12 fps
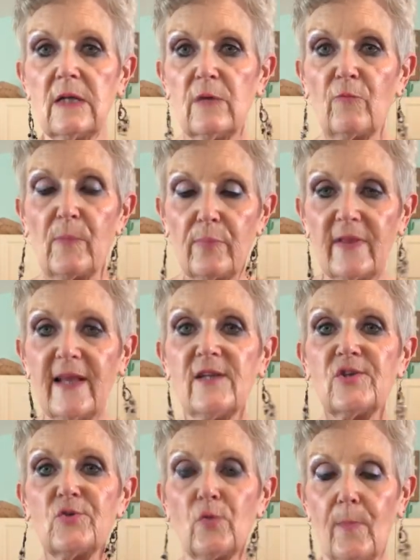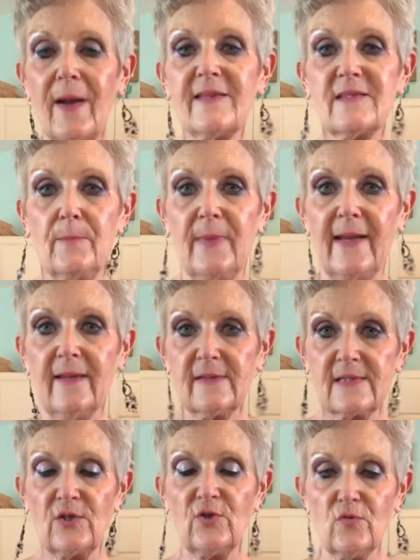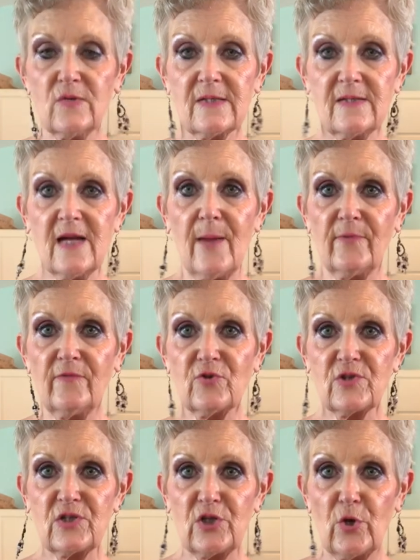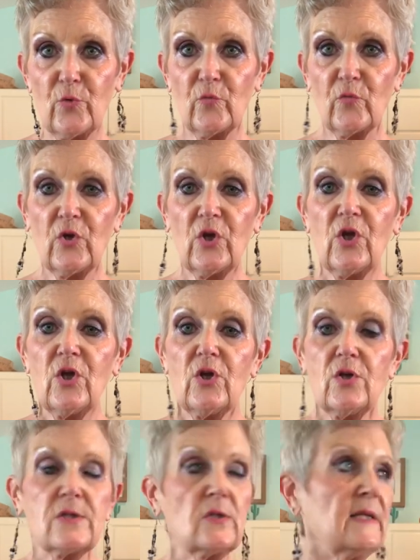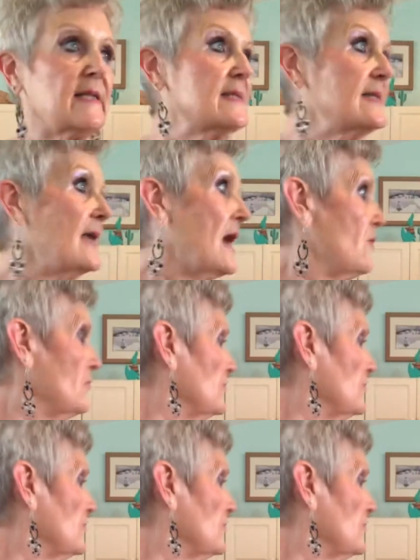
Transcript: replace your pots and pans that you use on top of your stove. So let's see how we're